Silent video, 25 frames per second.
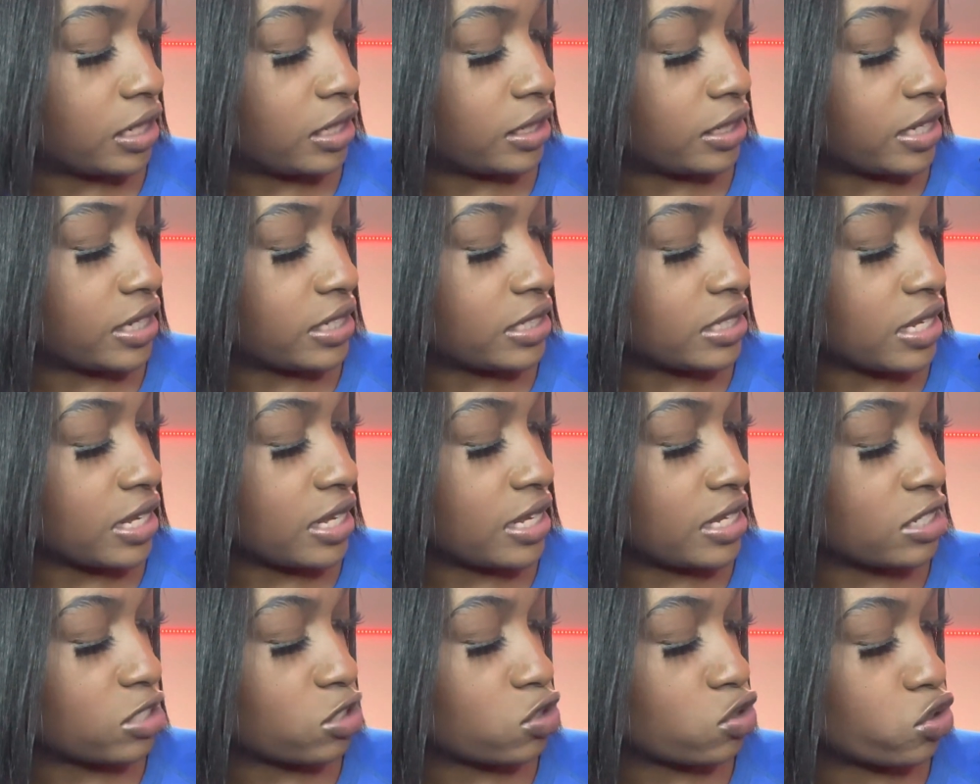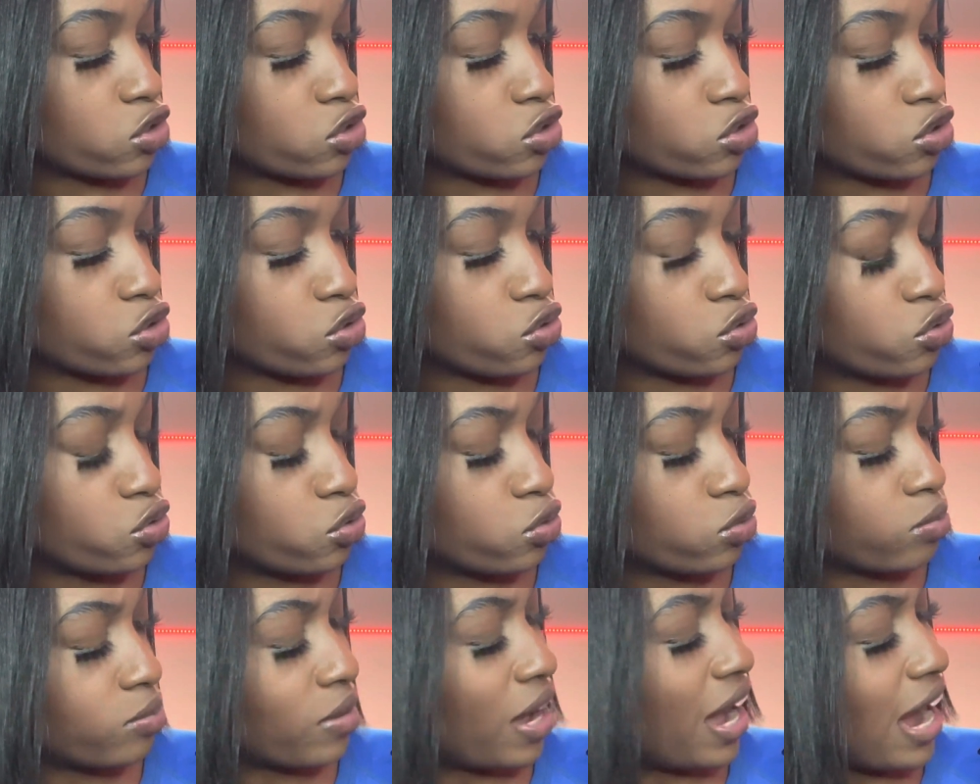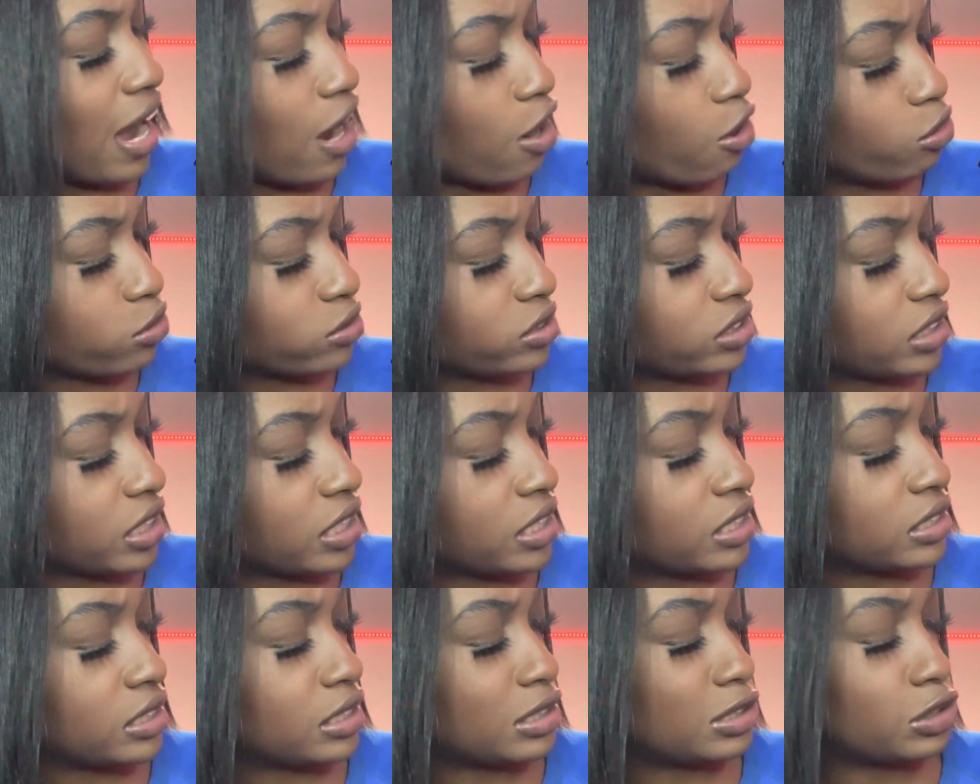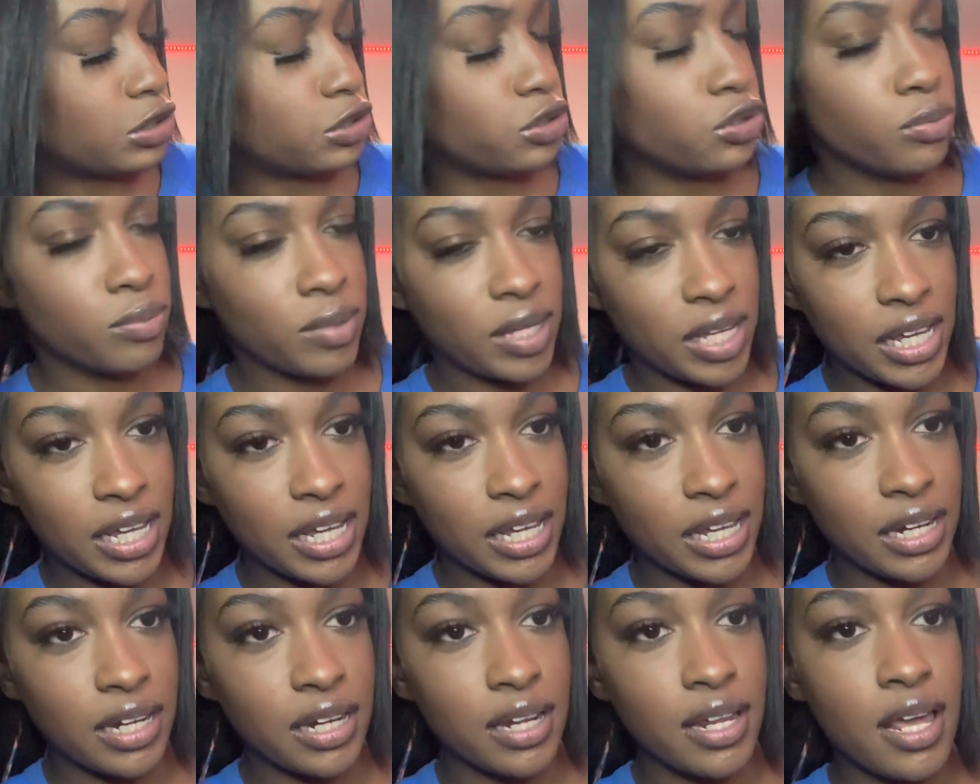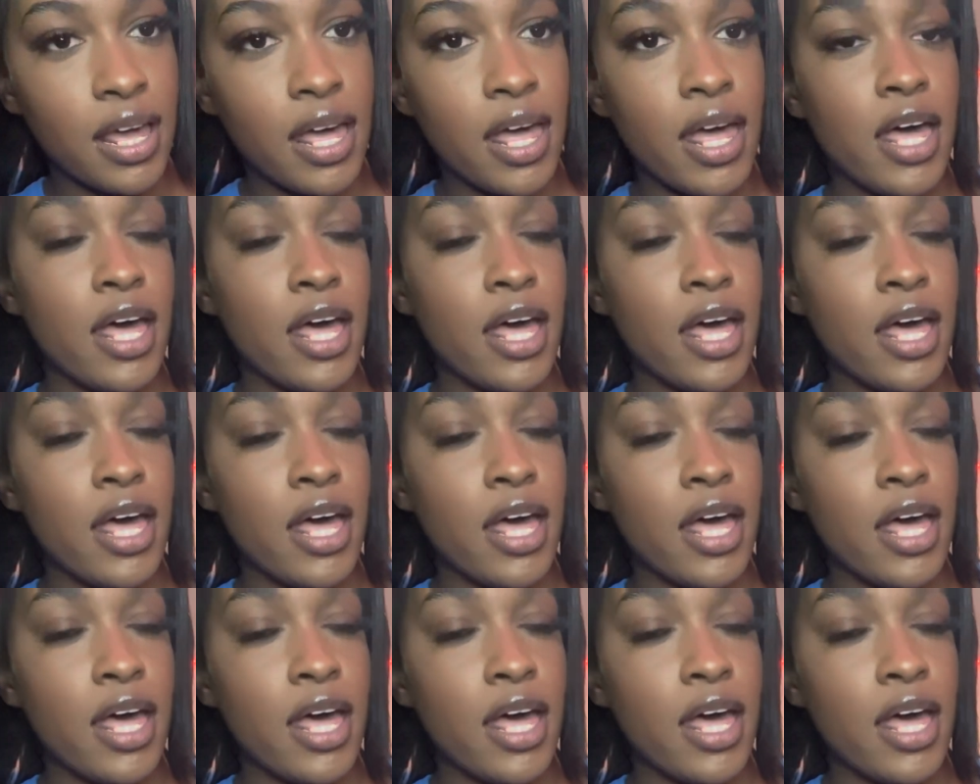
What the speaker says: This is to zoom out and to zoom in.